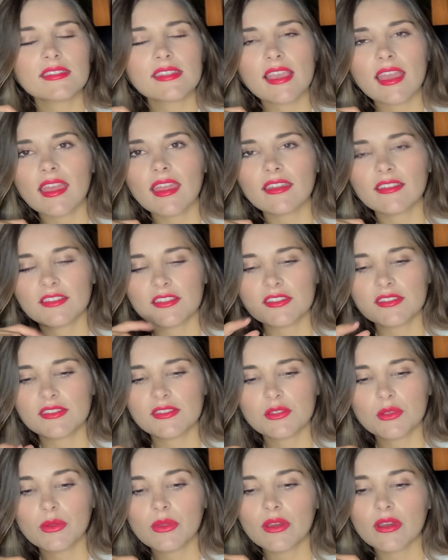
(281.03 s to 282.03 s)
this, girl, this
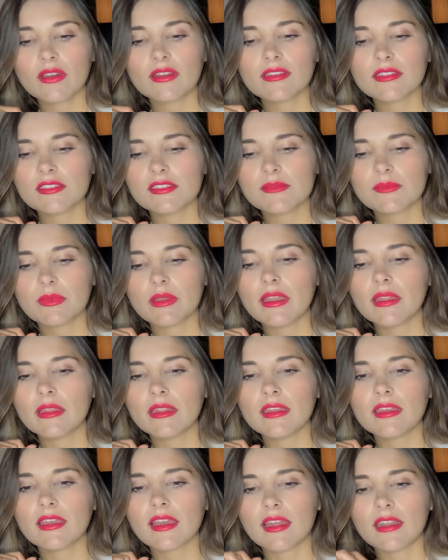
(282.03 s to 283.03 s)
new girl is
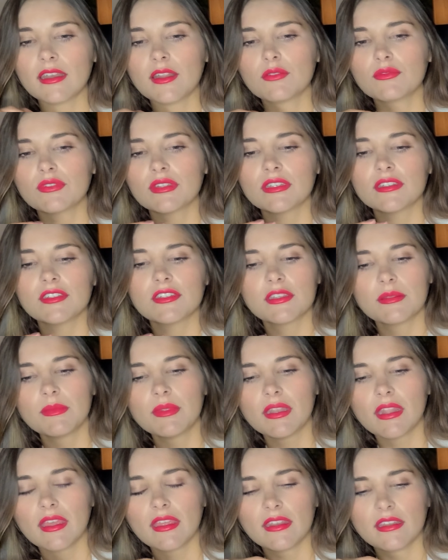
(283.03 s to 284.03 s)
very kind of
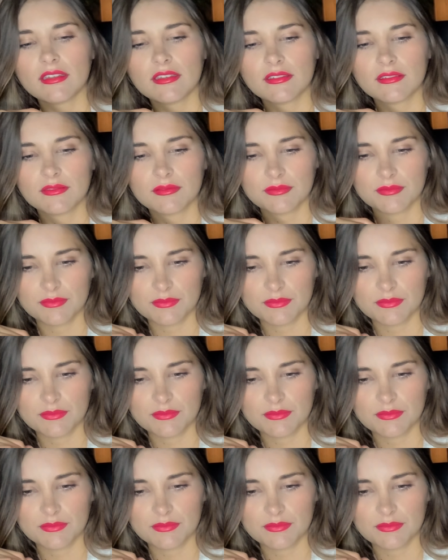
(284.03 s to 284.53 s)
intimidating.